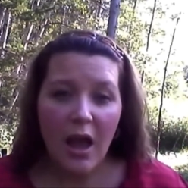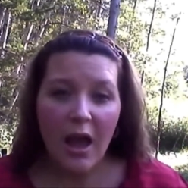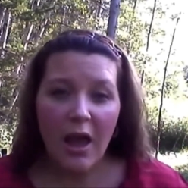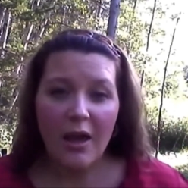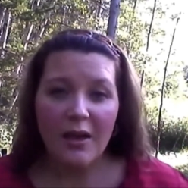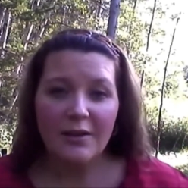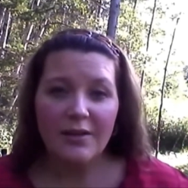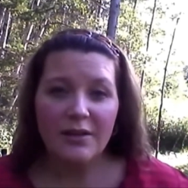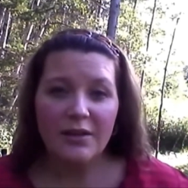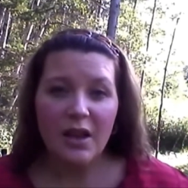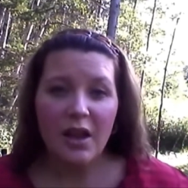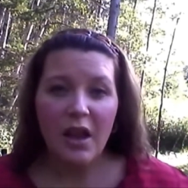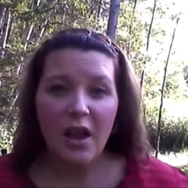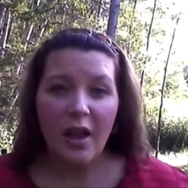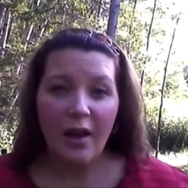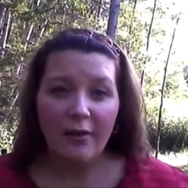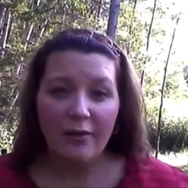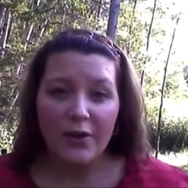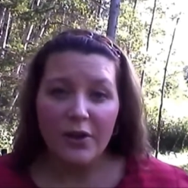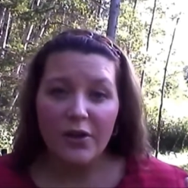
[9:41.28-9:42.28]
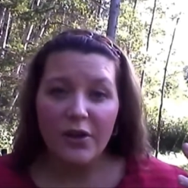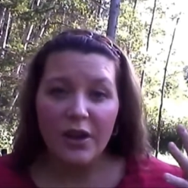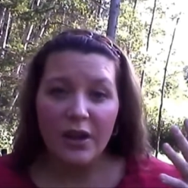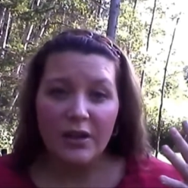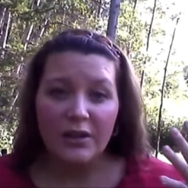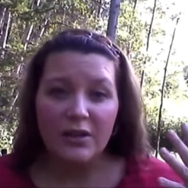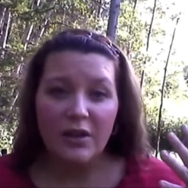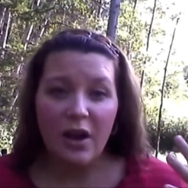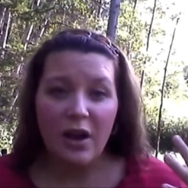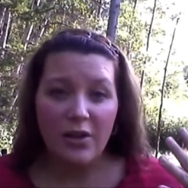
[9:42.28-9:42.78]
and everything
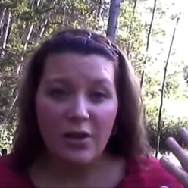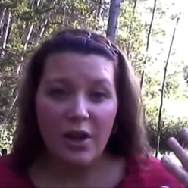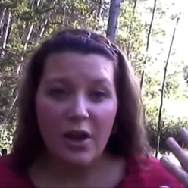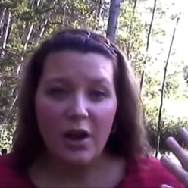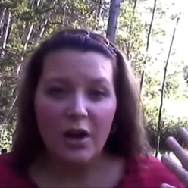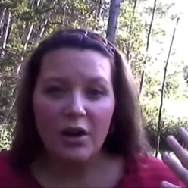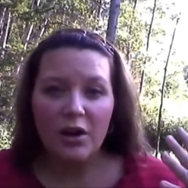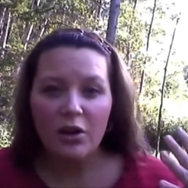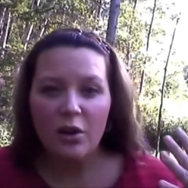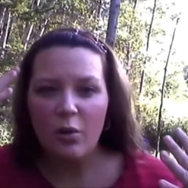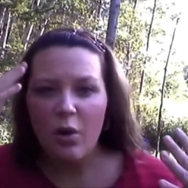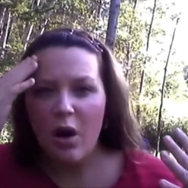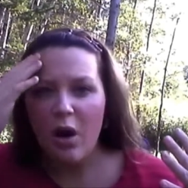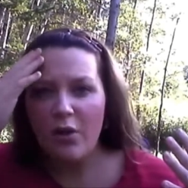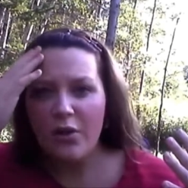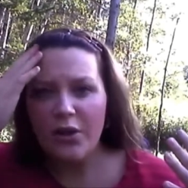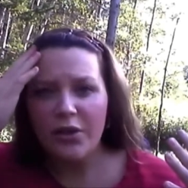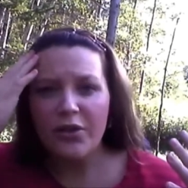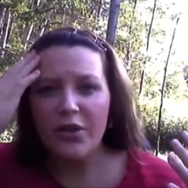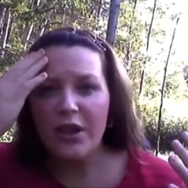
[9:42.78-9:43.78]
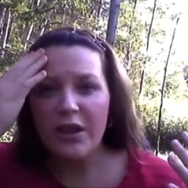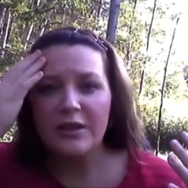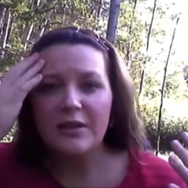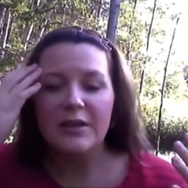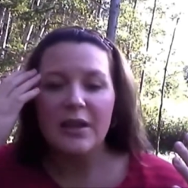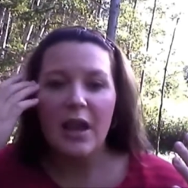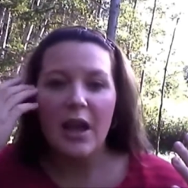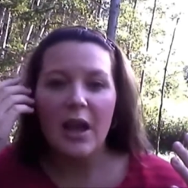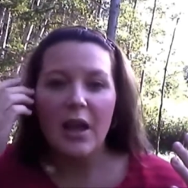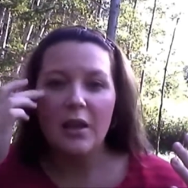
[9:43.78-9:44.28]
is on there. All the things
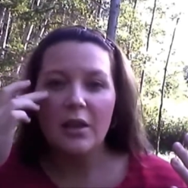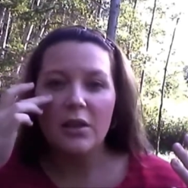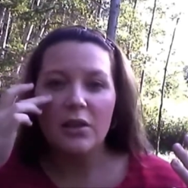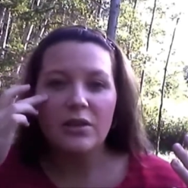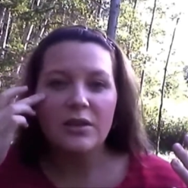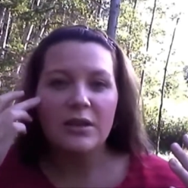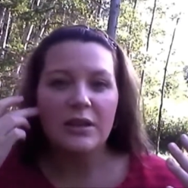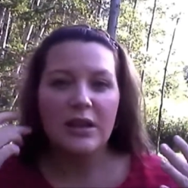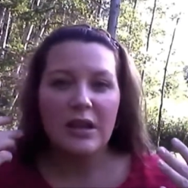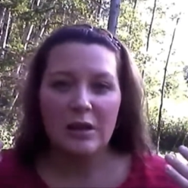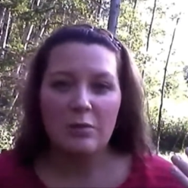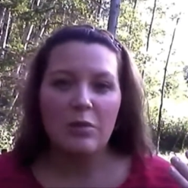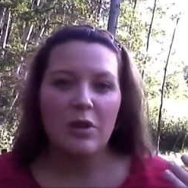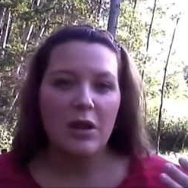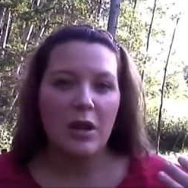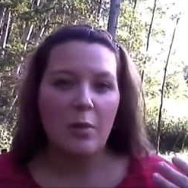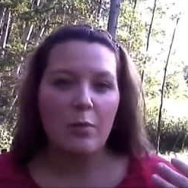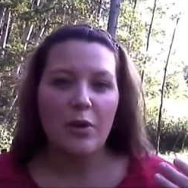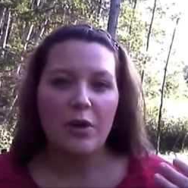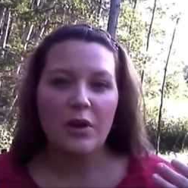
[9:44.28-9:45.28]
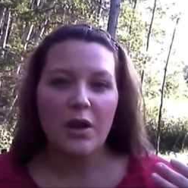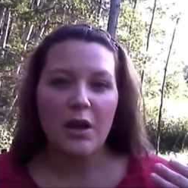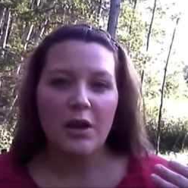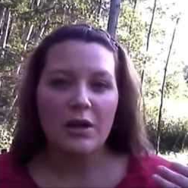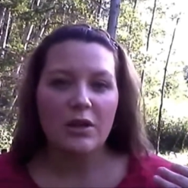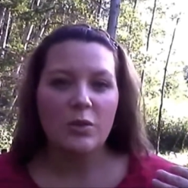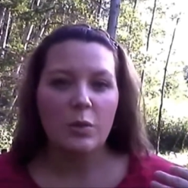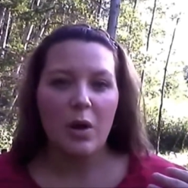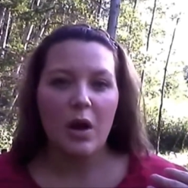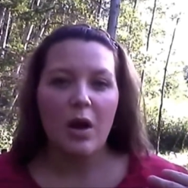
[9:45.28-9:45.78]
that used to keep me up at night
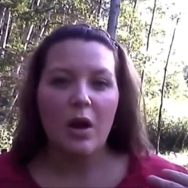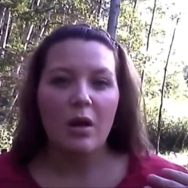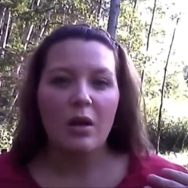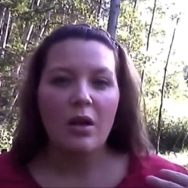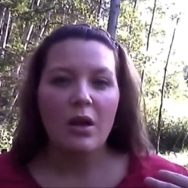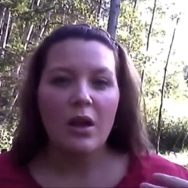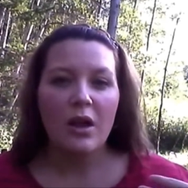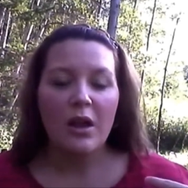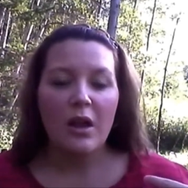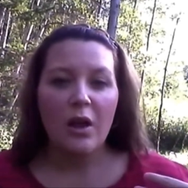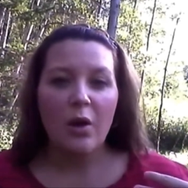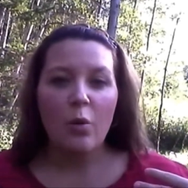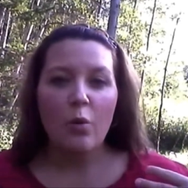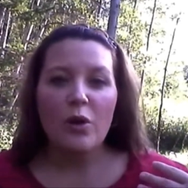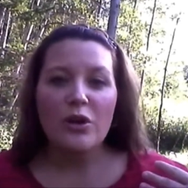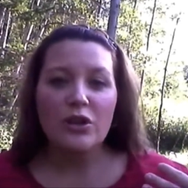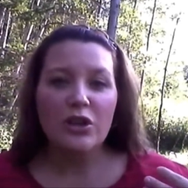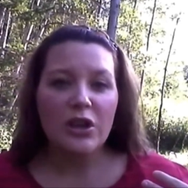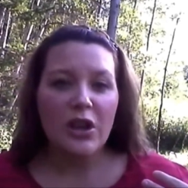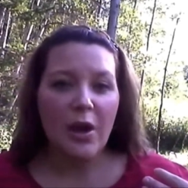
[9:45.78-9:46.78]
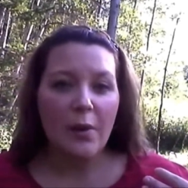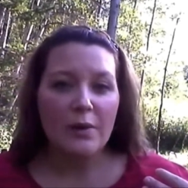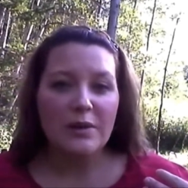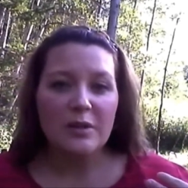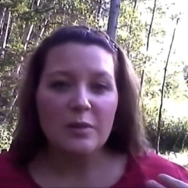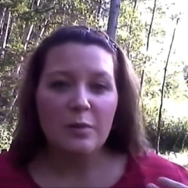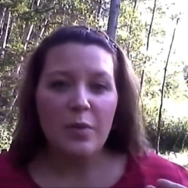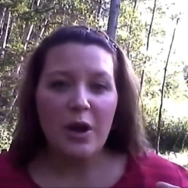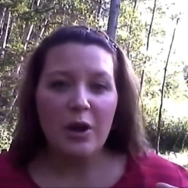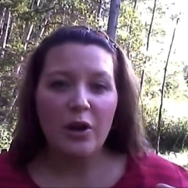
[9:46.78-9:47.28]
as well. Wishing I
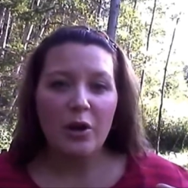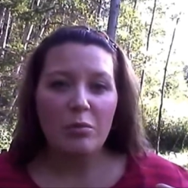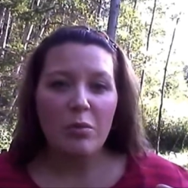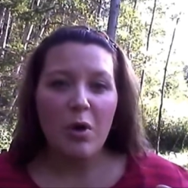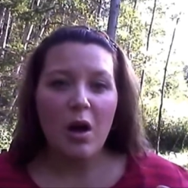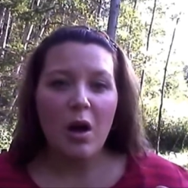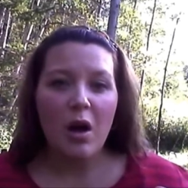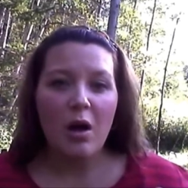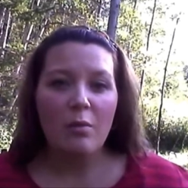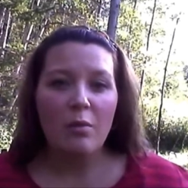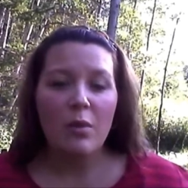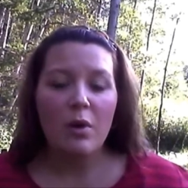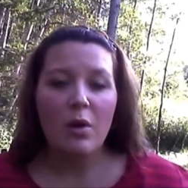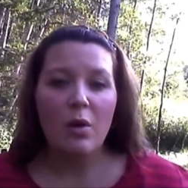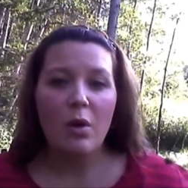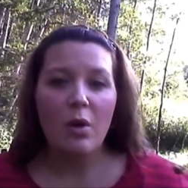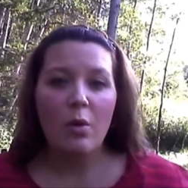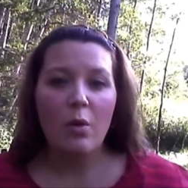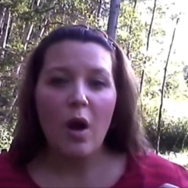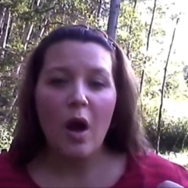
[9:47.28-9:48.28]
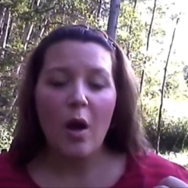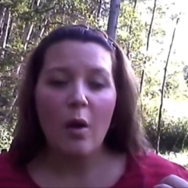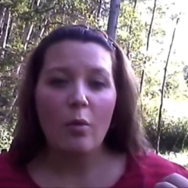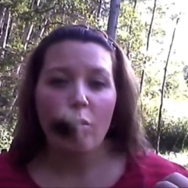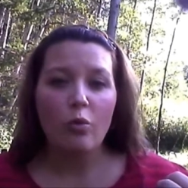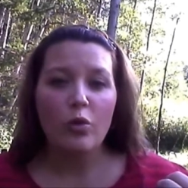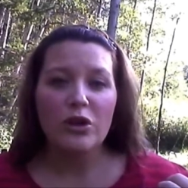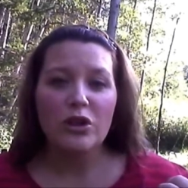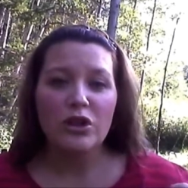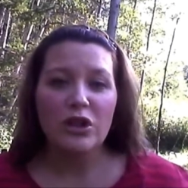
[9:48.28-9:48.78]
was a better mom,
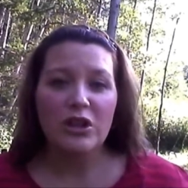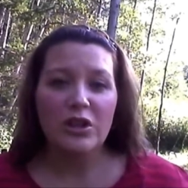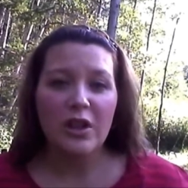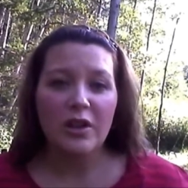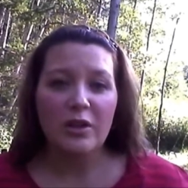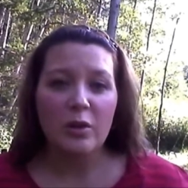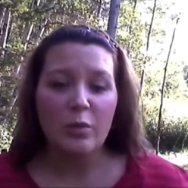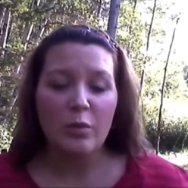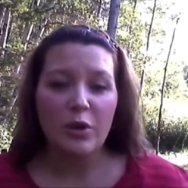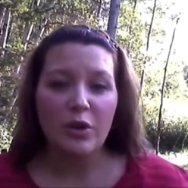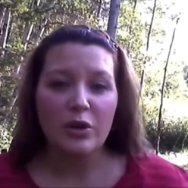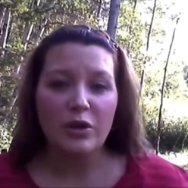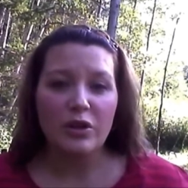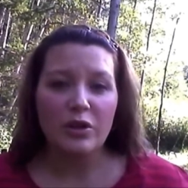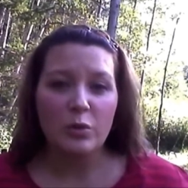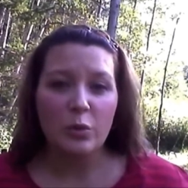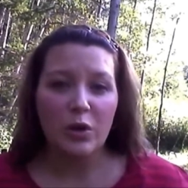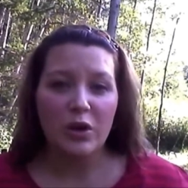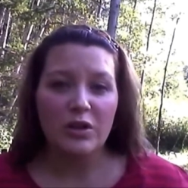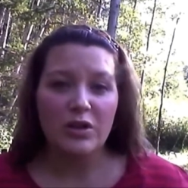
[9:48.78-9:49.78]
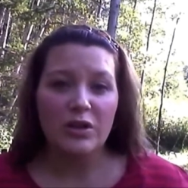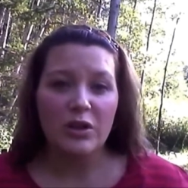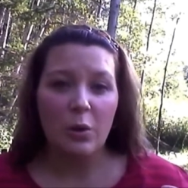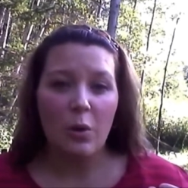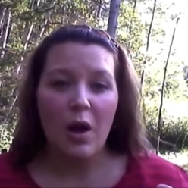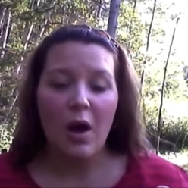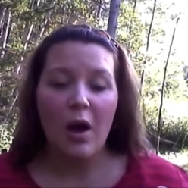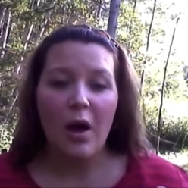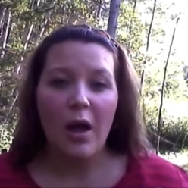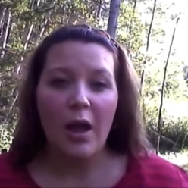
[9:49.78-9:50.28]
wishing that the bills weren't so
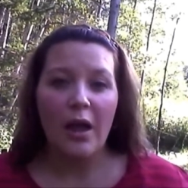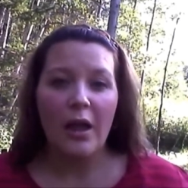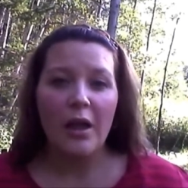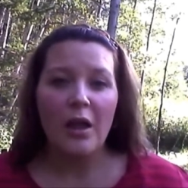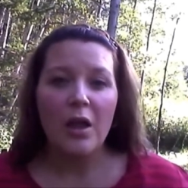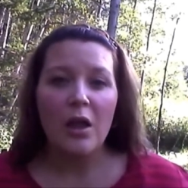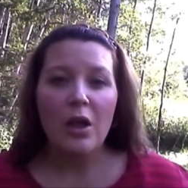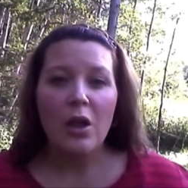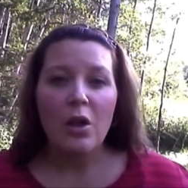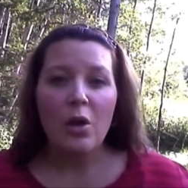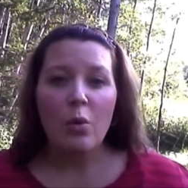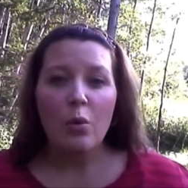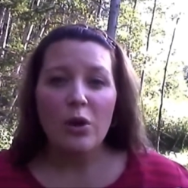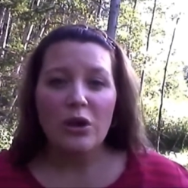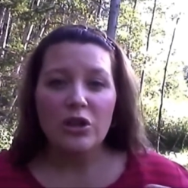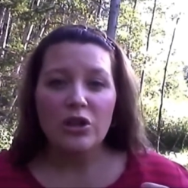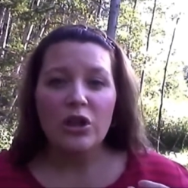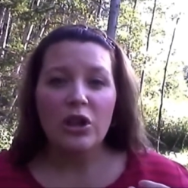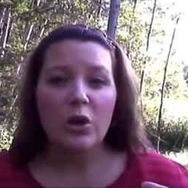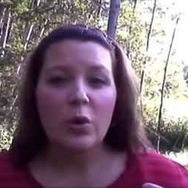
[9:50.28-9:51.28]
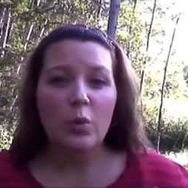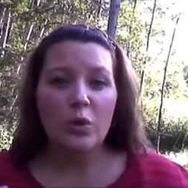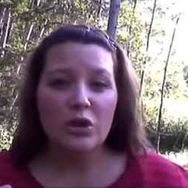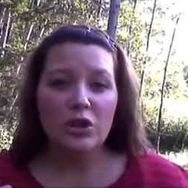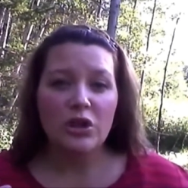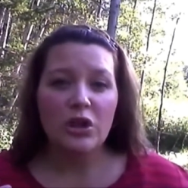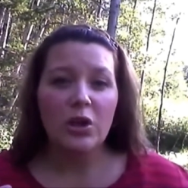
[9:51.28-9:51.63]
high, wishing,